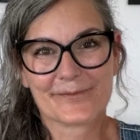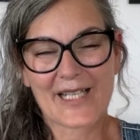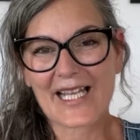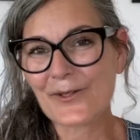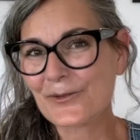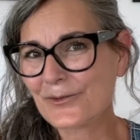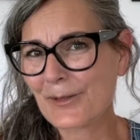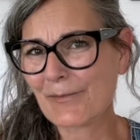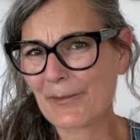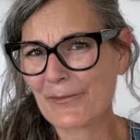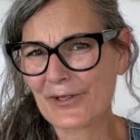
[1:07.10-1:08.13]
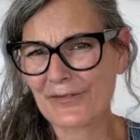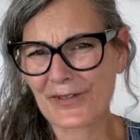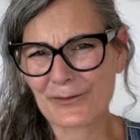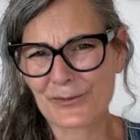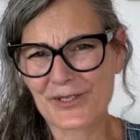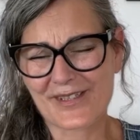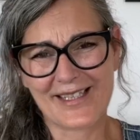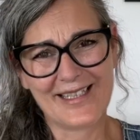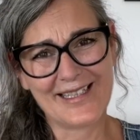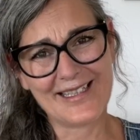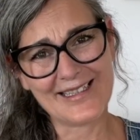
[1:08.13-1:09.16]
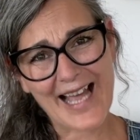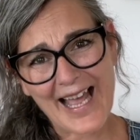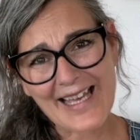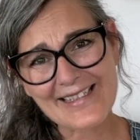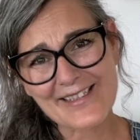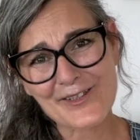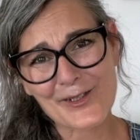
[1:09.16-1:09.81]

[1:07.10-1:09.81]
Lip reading: I don't remember if it was last